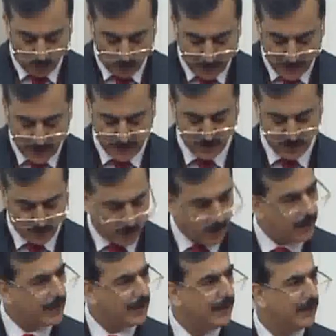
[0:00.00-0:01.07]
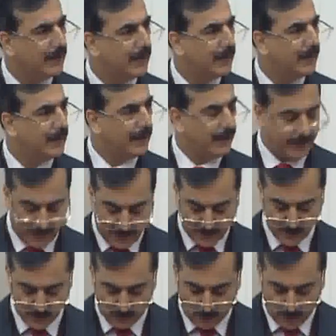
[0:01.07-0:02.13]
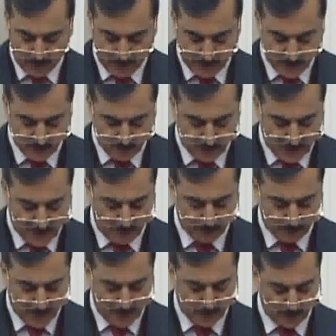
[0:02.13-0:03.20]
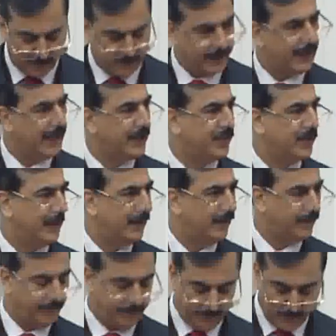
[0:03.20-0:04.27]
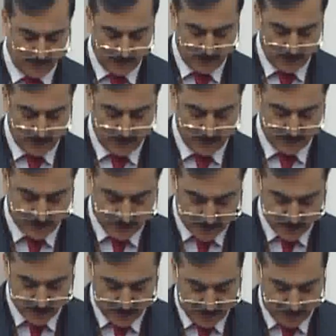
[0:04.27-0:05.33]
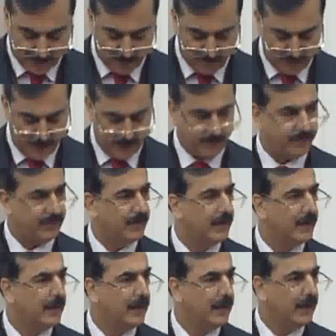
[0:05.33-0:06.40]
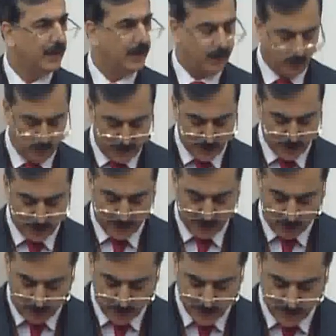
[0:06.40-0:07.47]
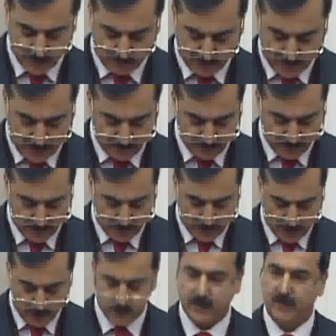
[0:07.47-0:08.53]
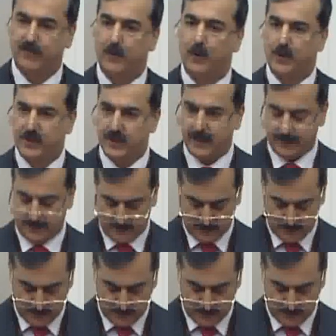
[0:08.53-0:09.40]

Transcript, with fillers: we are strong as long as we are part of a nation just like a wave which cannot survive out of ocean.